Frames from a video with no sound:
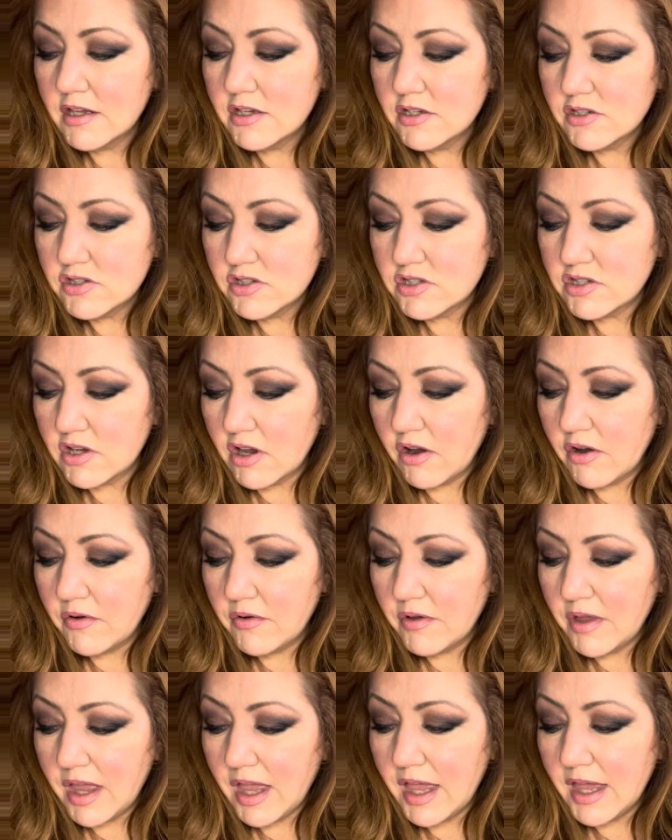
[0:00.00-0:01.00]
So
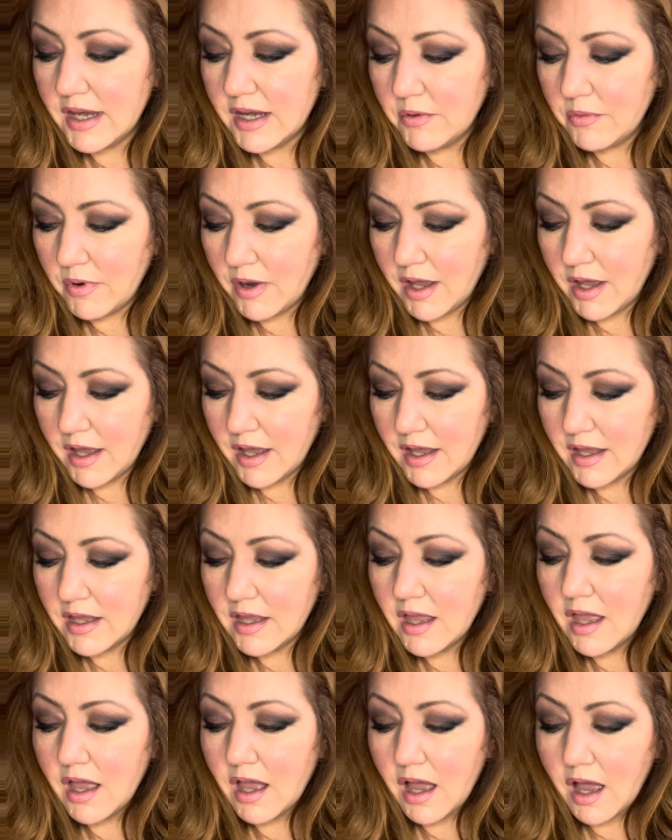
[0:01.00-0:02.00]
anyway,
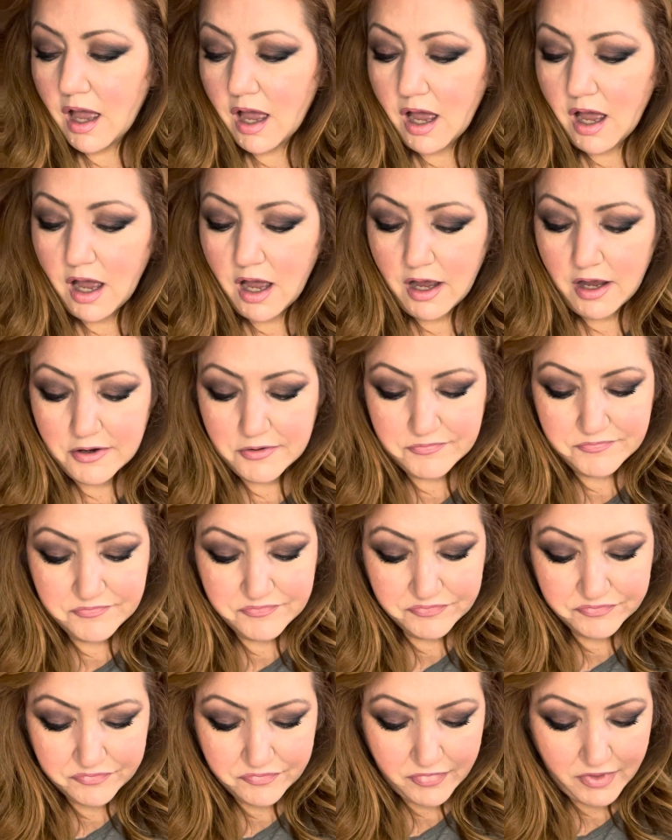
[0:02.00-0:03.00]

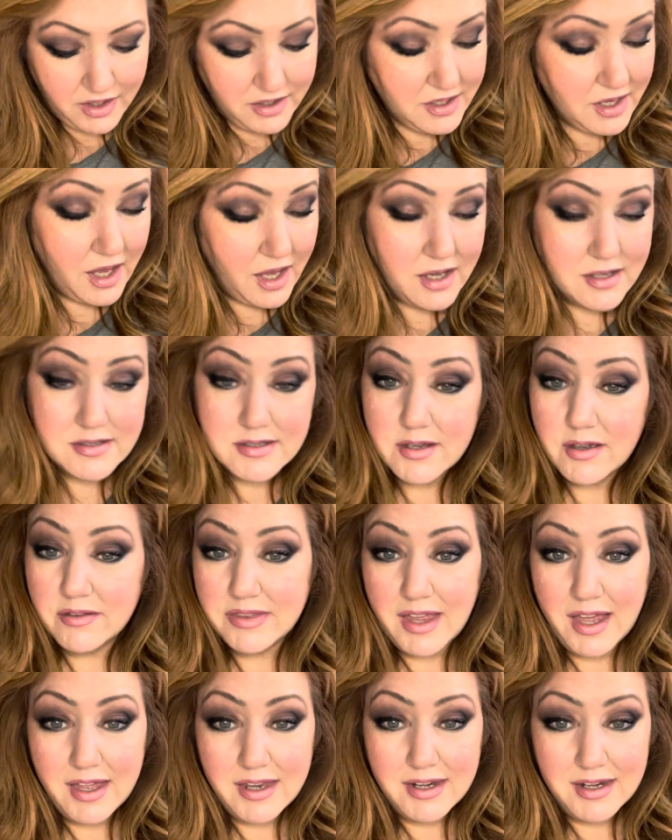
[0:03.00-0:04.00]
yeah, so
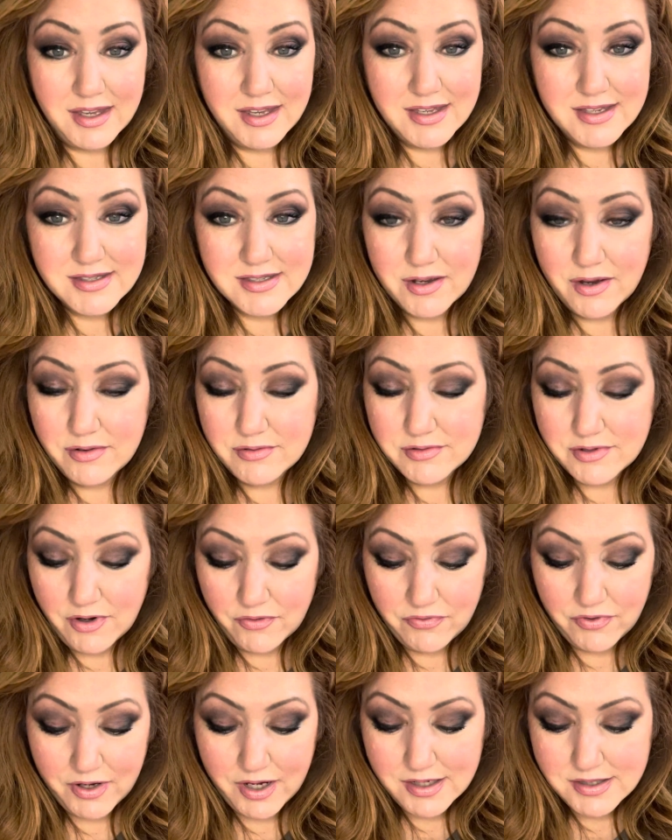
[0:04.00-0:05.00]
that is, so don't
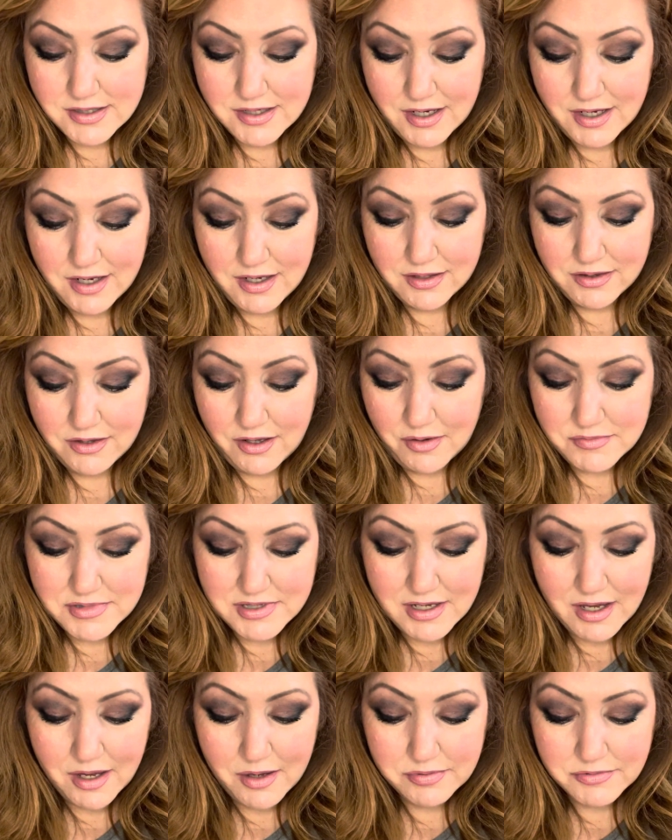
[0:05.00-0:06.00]
forget to hit thumbs
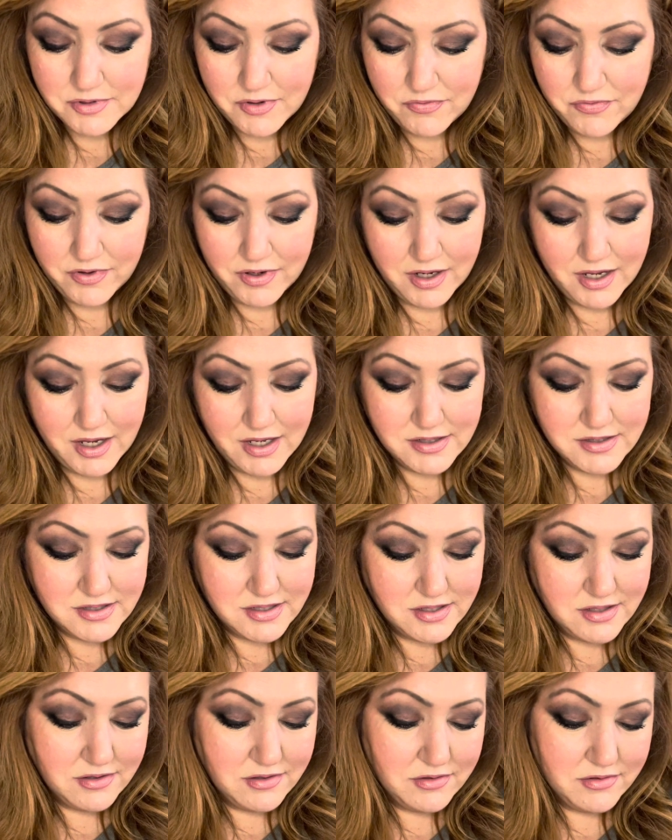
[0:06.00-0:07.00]
up, don't forget
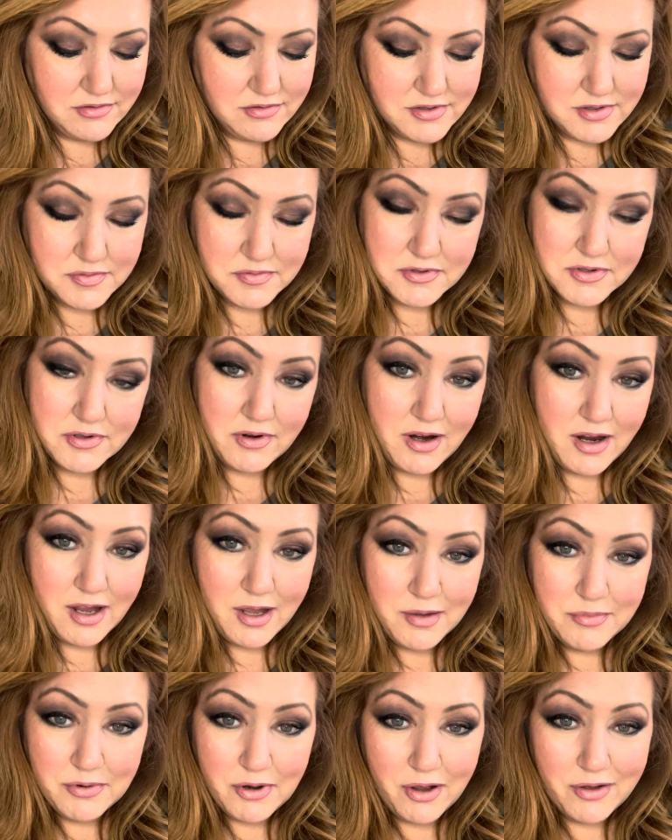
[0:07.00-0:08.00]
to
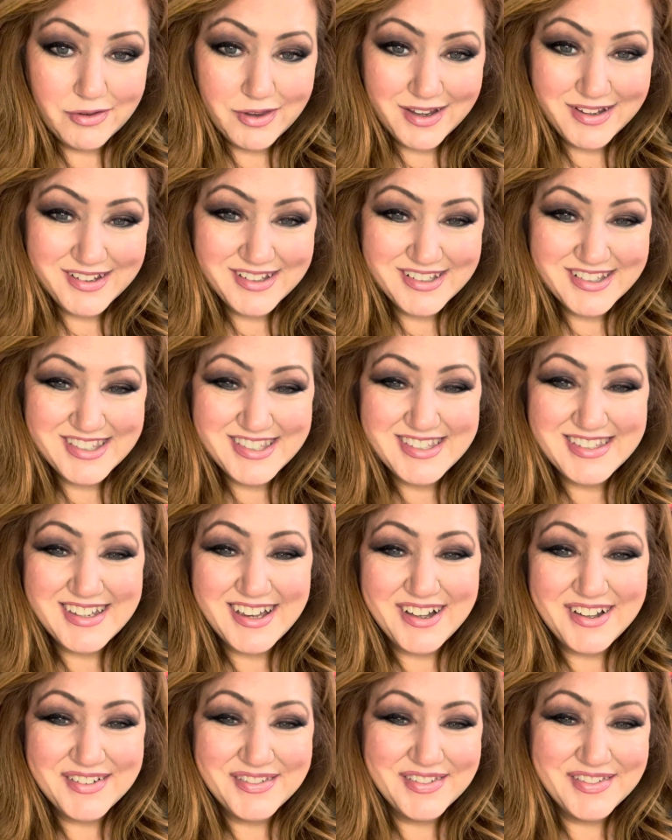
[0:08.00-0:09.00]
subscribe, all that good
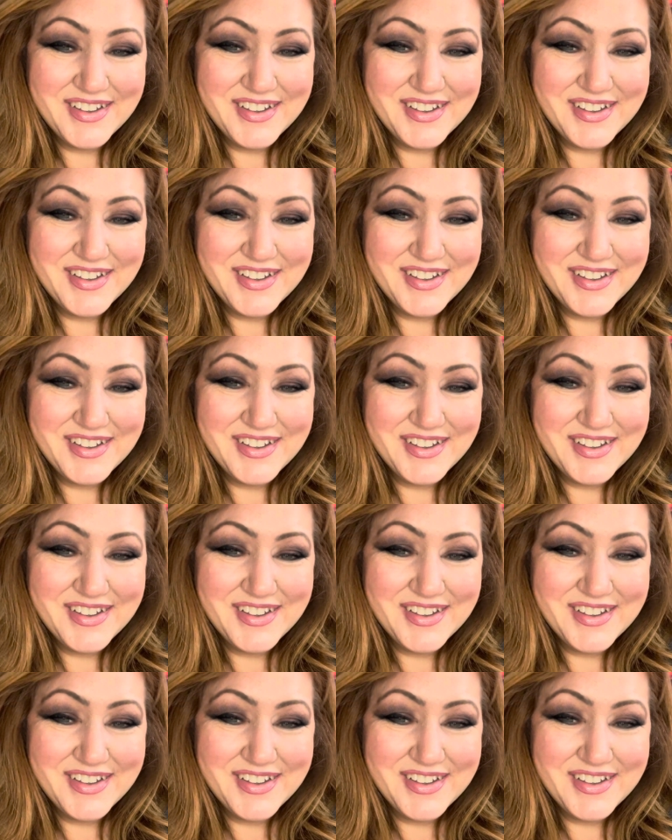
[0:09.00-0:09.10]
stuff.